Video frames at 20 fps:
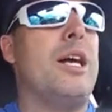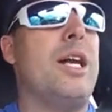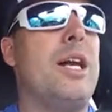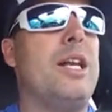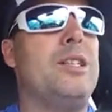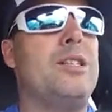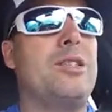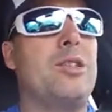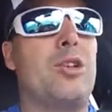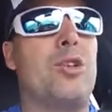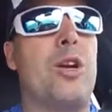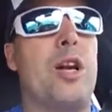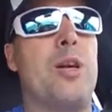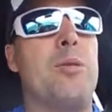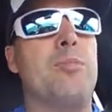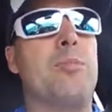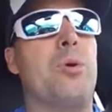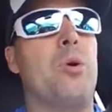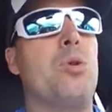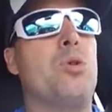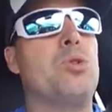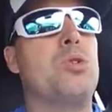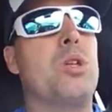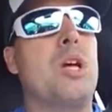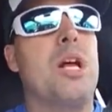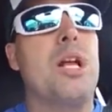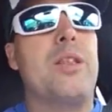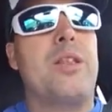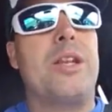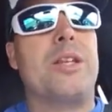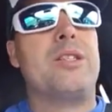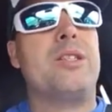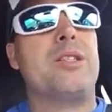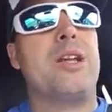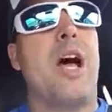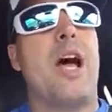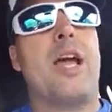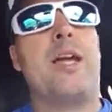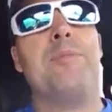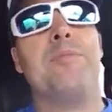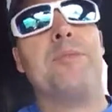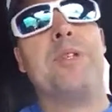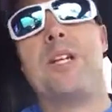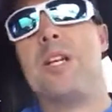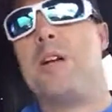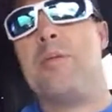Instagram post that's timed to